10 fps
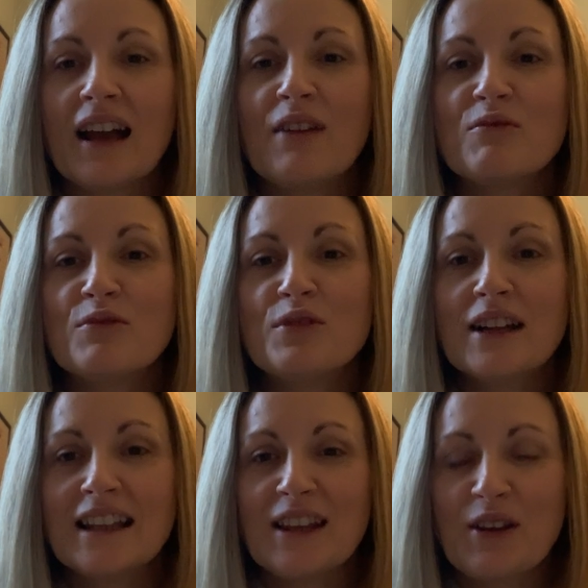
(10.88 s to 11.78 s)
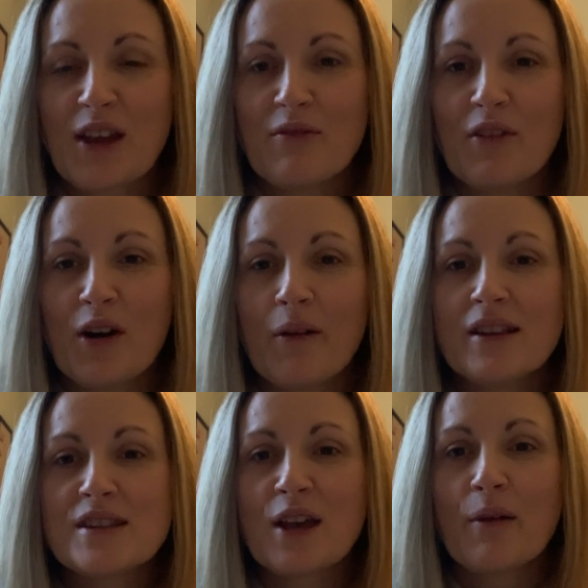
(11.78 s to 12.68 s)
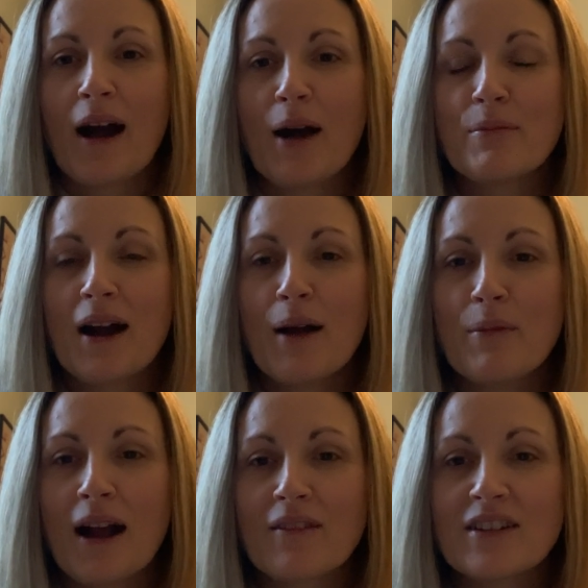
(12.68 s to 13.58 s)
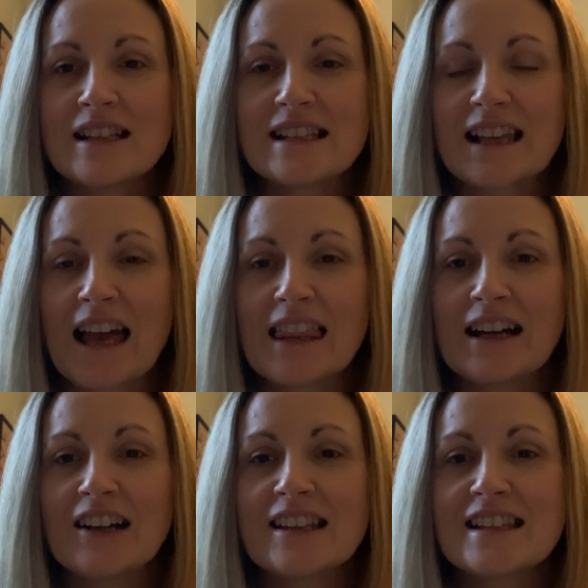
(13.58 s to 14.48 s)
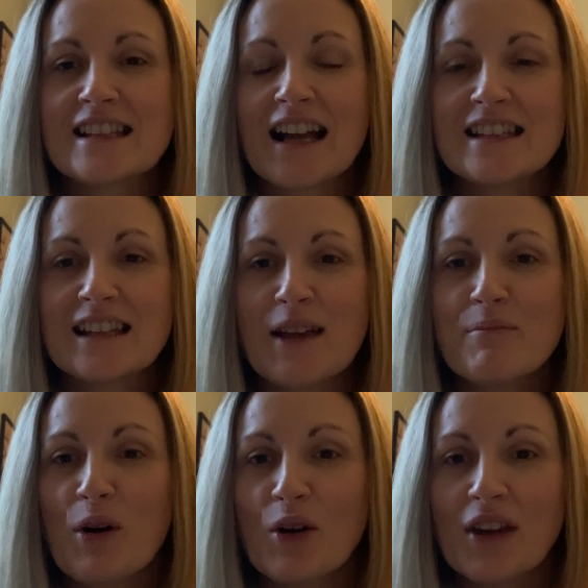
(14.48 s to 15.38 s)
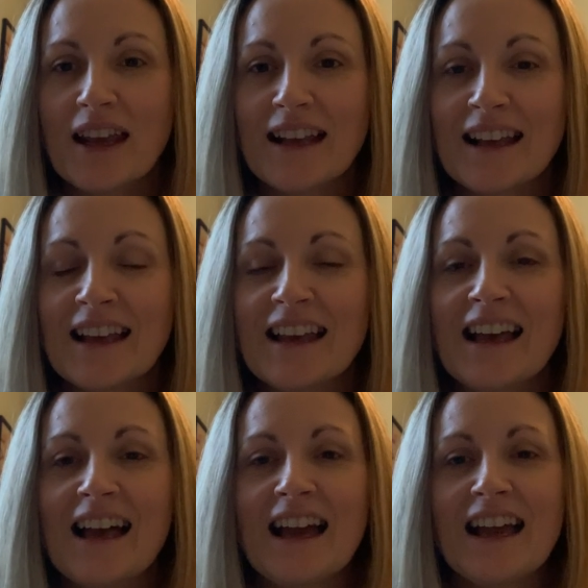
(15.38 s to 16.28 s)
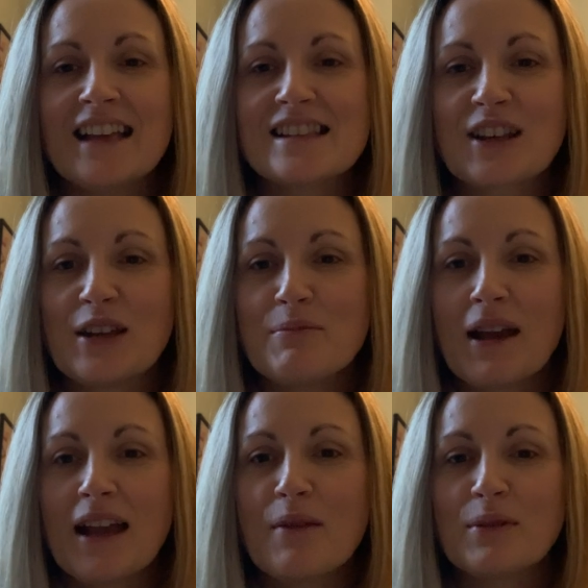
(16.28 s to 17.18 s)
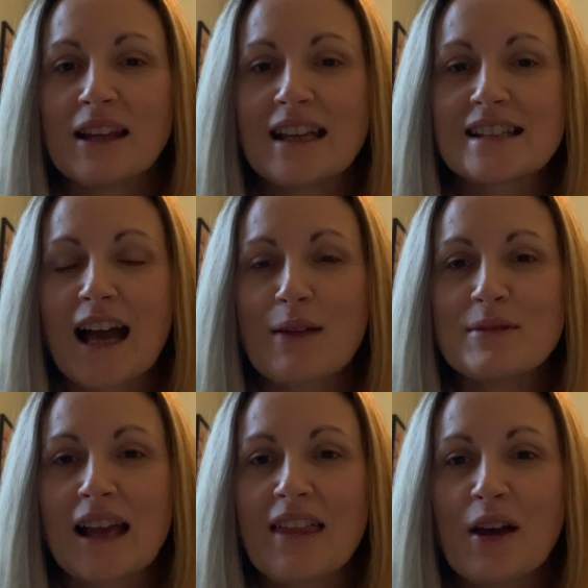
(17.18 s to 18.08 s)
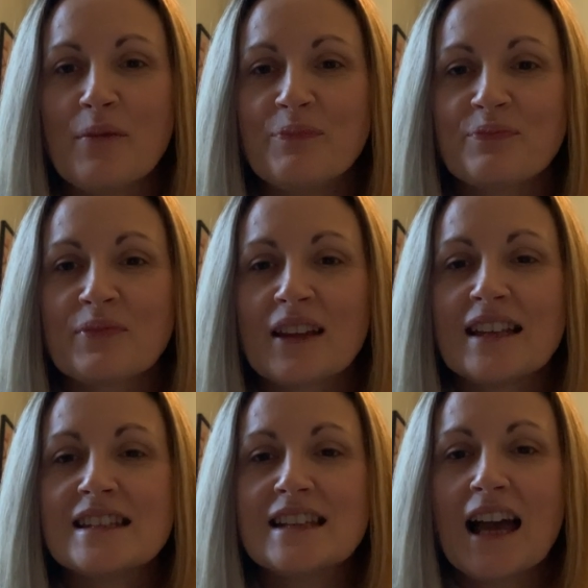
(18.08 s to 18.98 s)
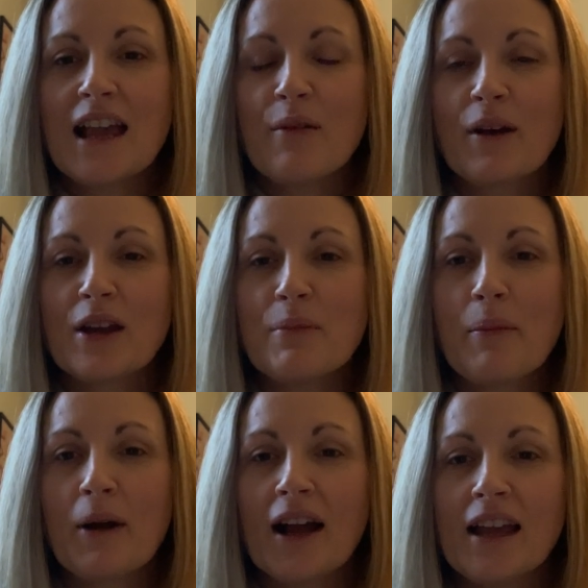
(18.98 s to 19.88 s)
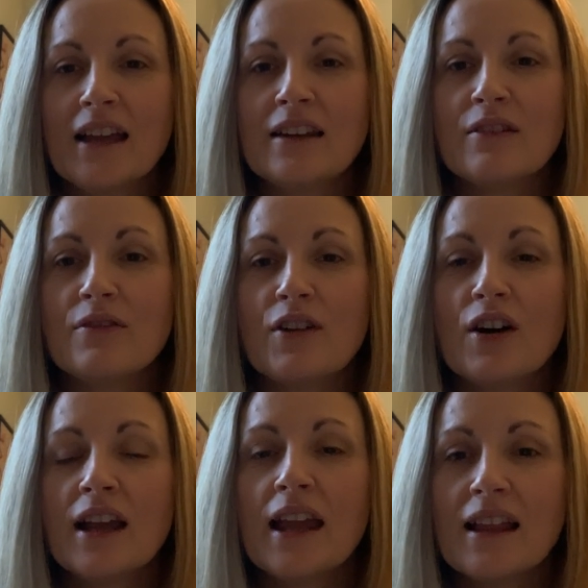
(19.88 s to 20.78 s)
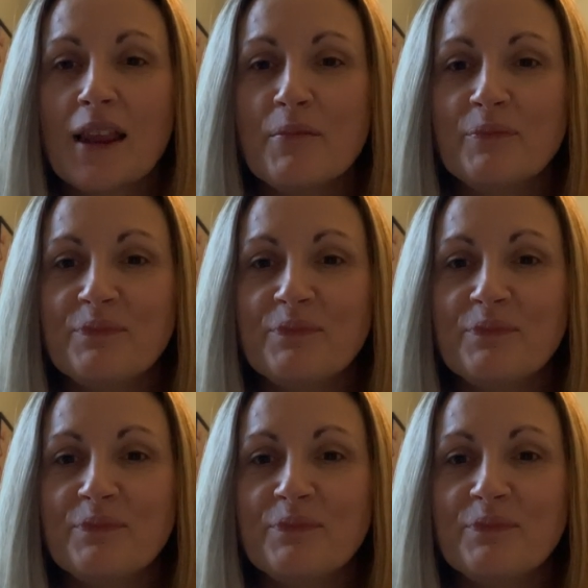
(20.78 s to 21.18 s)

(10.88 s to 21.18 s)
I'm really looking forward to our prayer breakfast together on Saturday morning. It's going to be a brilliant time together. Today we're going to be praying for healing,